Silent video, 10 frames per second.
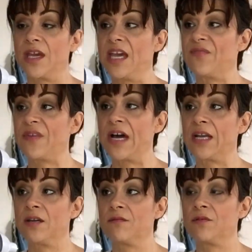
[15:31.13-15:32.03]
If
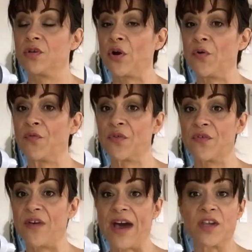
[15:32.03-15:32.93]
I go for
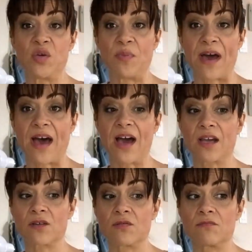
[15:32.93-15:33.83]
the value
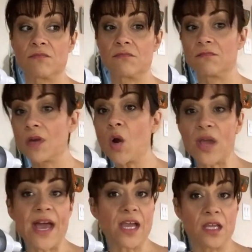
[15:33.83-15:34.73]
pack,
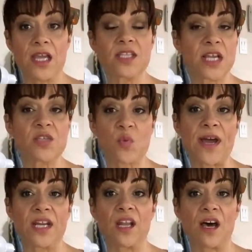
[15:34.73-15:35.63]
okay, it's
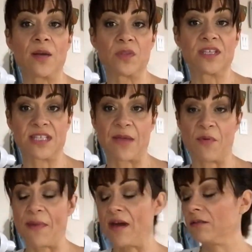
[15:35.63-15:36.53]
right in line with the
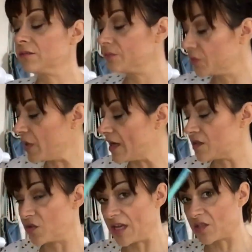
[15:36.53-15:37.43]
same amount. Okay,
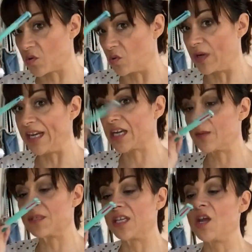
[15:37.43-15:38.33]
so that's cool. And it
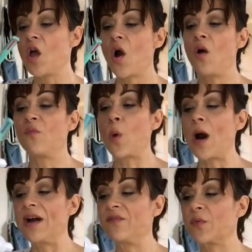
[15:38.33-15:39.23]
comes in a
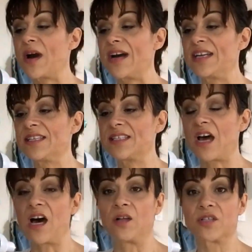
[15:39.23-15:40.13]
wide variety of
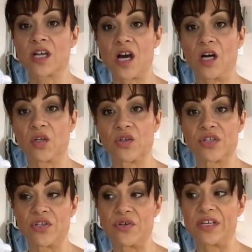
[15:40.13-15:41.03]
styles and
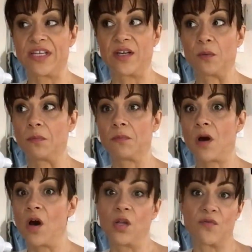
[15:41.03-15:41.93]
colors, and you can get them
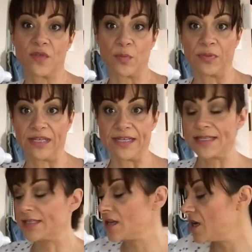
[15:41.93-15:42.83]
all over the
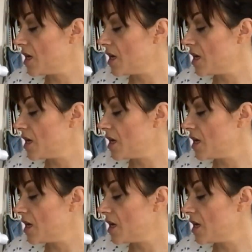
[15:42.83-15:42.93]
place.